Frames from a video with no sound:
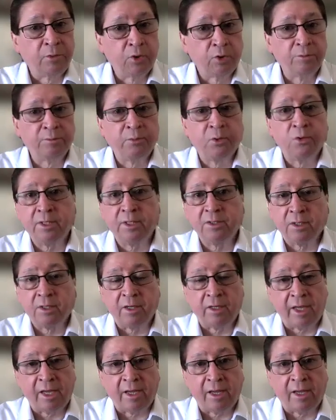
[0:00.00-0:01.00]
the
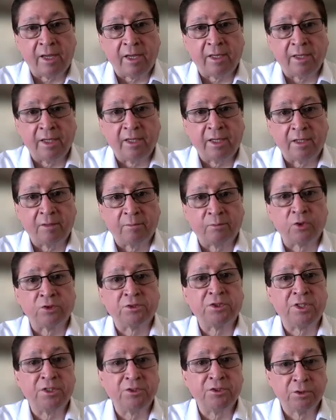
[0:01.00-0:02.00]
blueprint
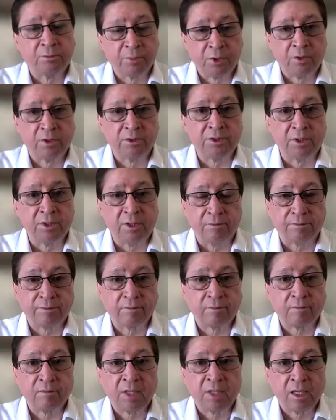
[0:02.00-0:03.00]
and a procedural
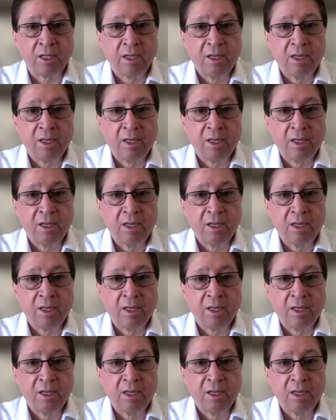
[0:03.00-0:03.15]
person.